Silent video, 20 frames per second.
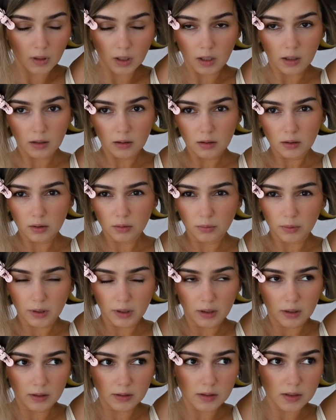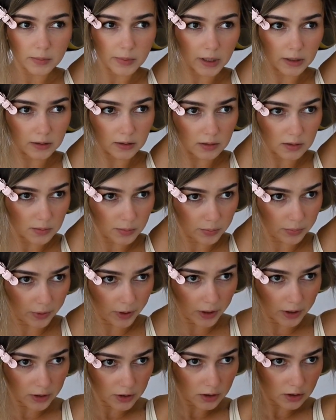I don't know what it is about this
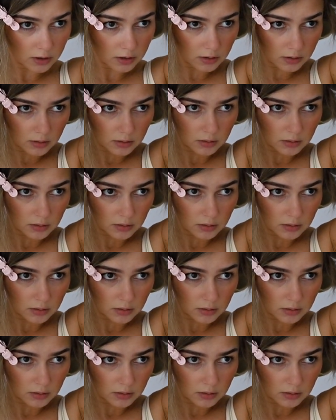brush